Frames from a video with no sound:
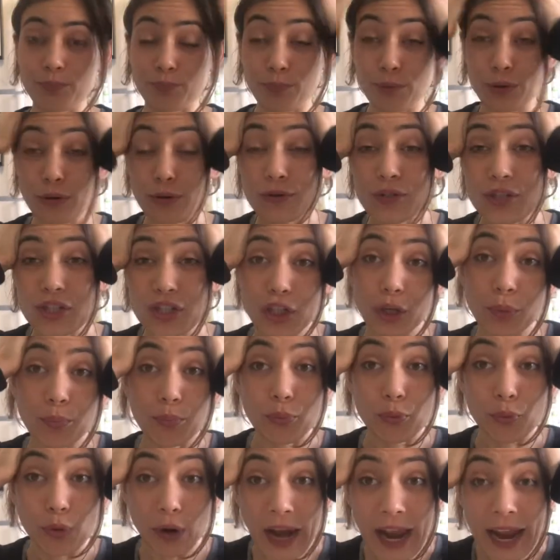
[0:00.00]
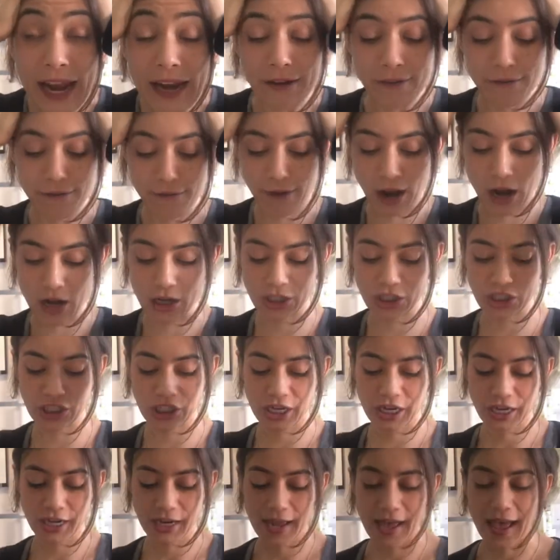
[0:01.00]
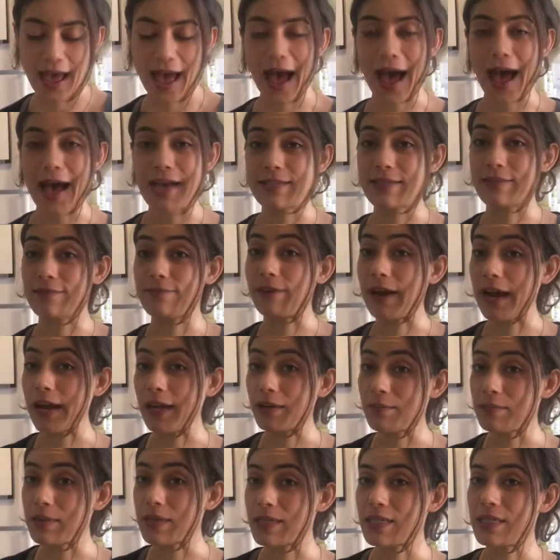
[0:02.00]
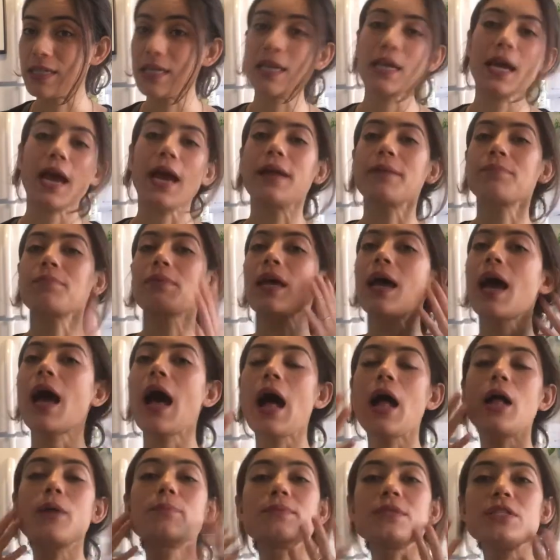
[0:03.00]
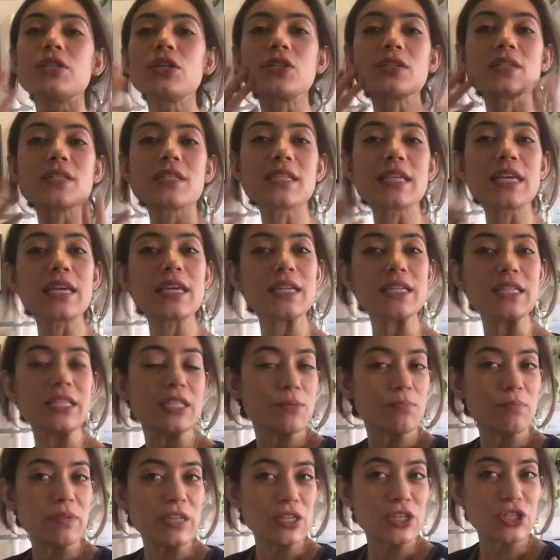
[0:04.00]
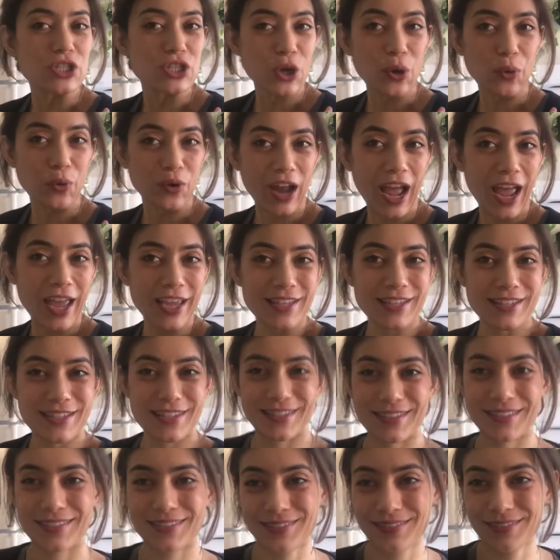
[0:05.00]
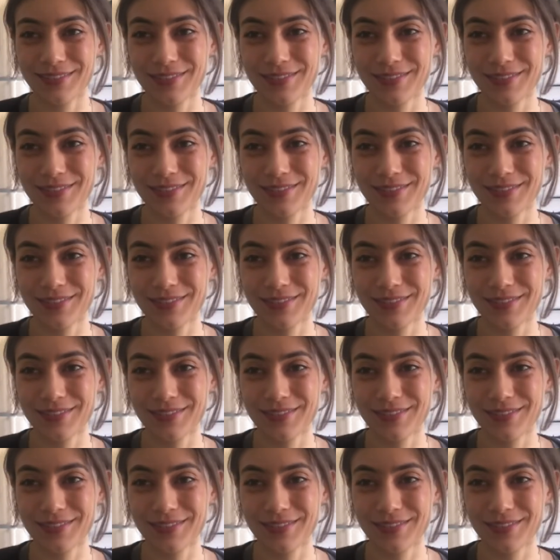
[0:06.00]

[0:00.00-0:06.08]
boosts your brain function, has vitamin D, and helps your skin to be so nice.